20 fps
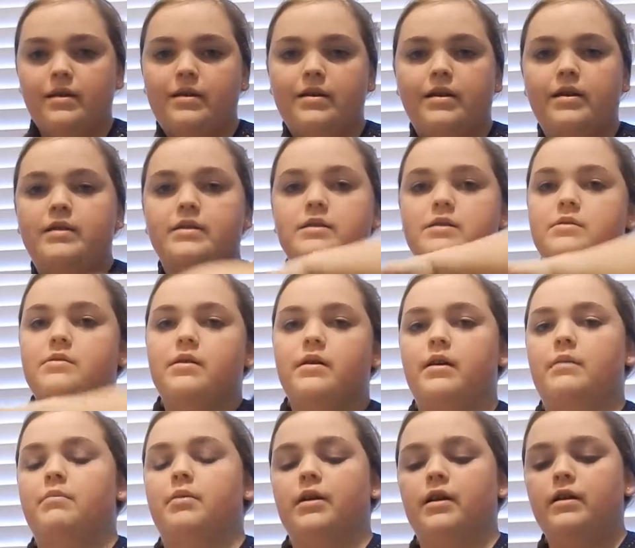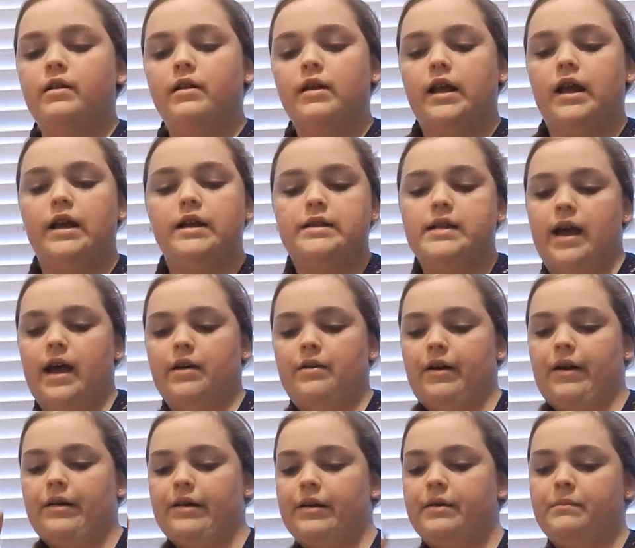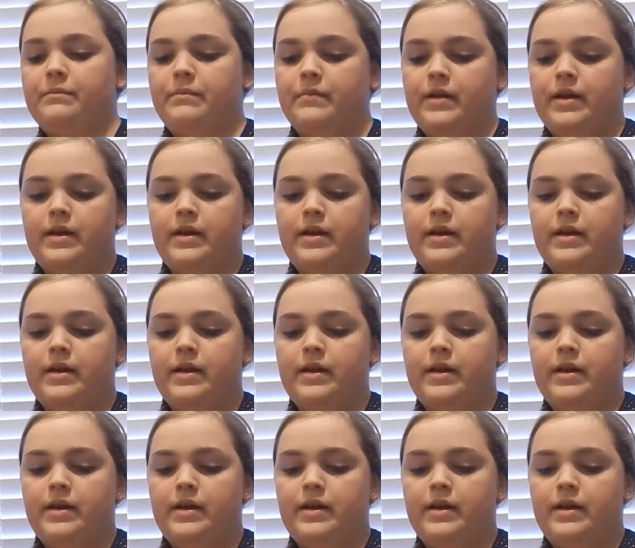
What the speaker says: into it and put a little hair tie around it.